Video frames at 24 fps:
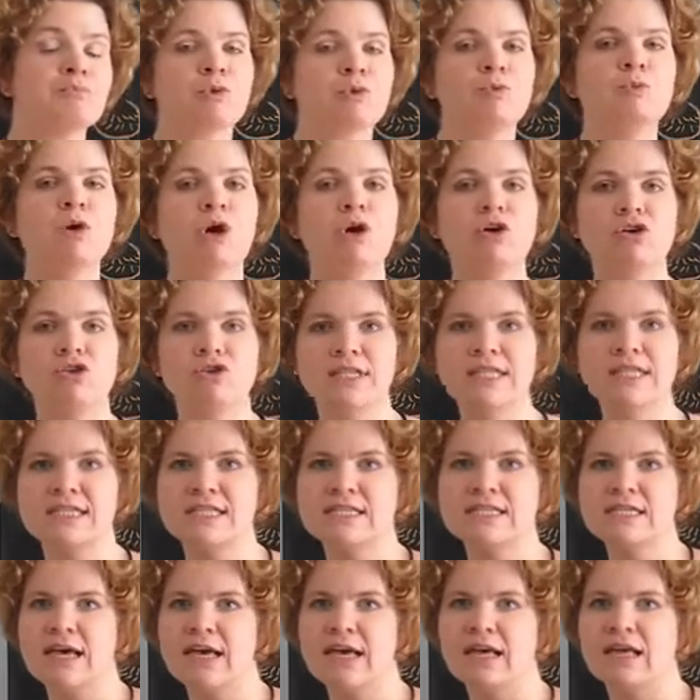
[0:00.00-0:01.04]
We already
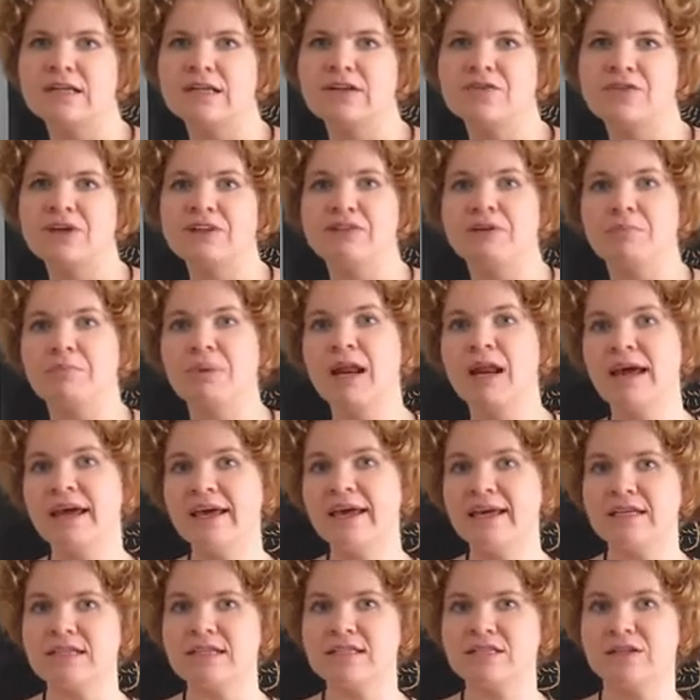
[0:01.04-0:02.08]
said that the
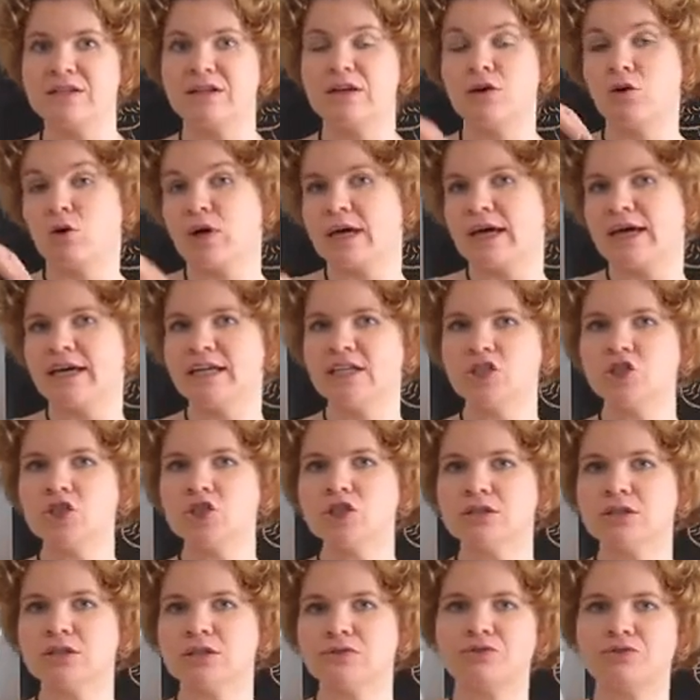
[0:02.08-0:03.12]
place, the
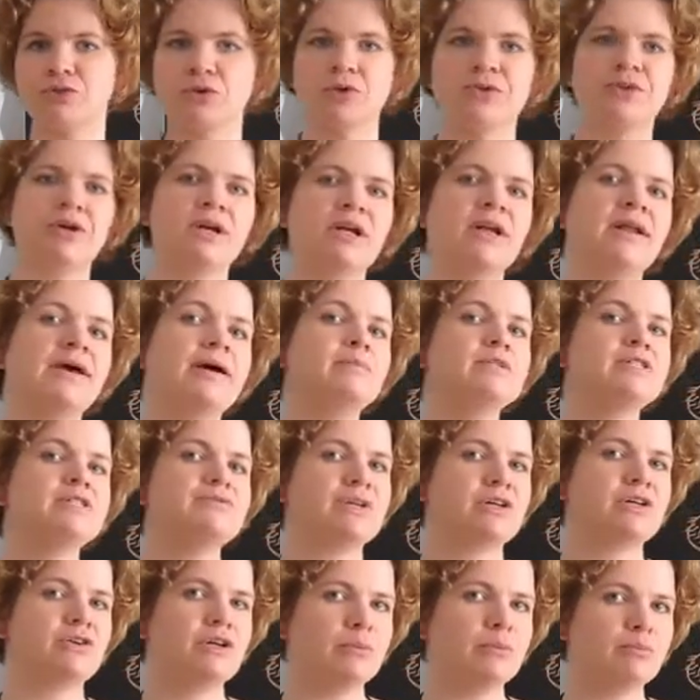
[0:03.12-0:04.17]
location for the clam is
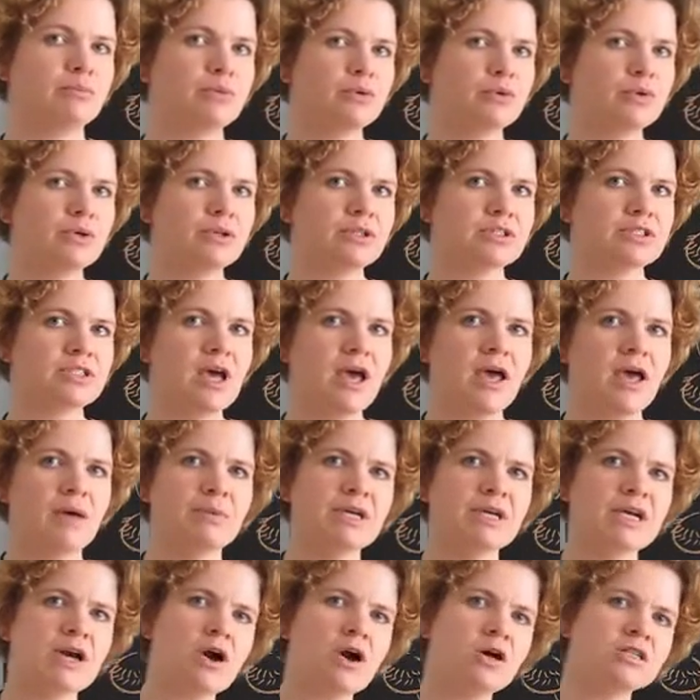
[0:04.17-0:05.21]
very important
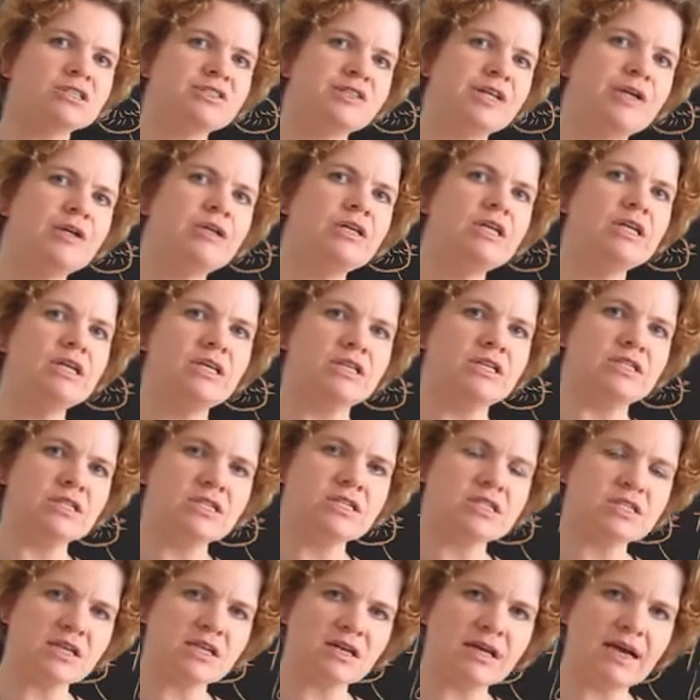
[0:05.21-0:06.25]
because they need a
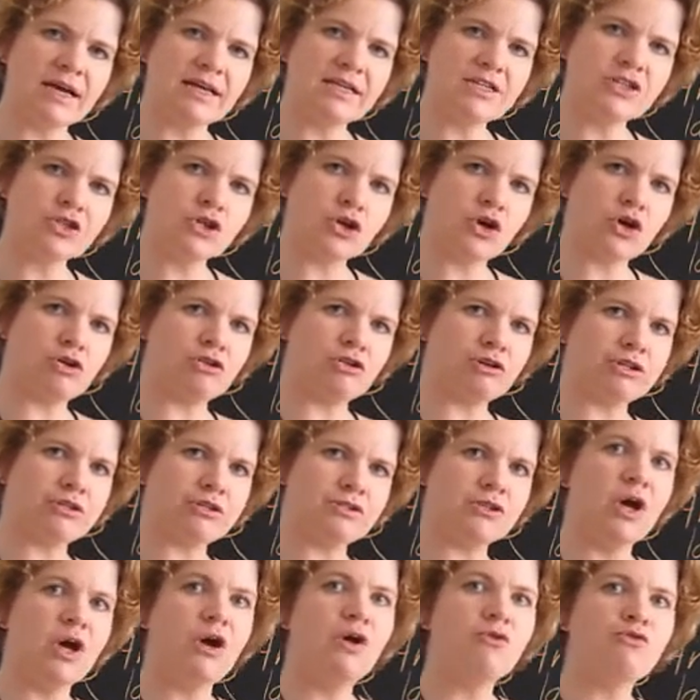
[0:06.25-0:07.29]
slight
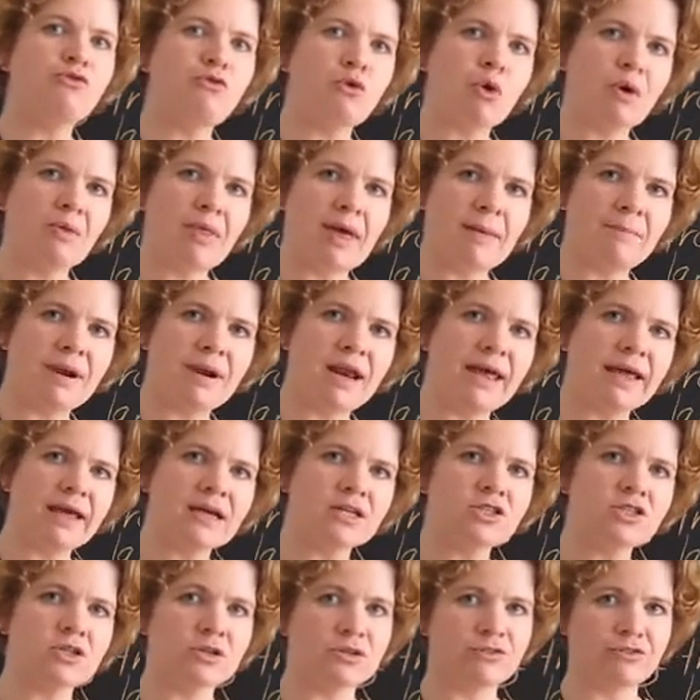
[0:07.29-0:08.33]
current for their
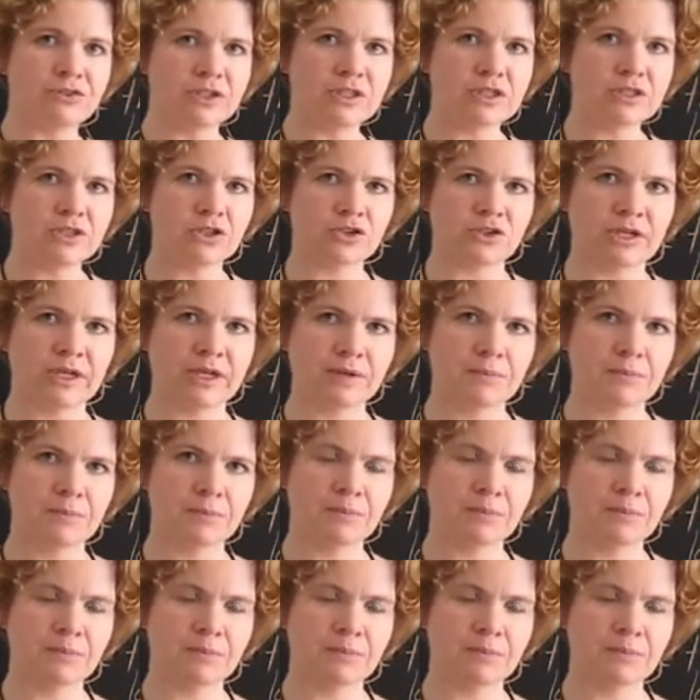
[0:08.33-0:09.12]
plankton filtering.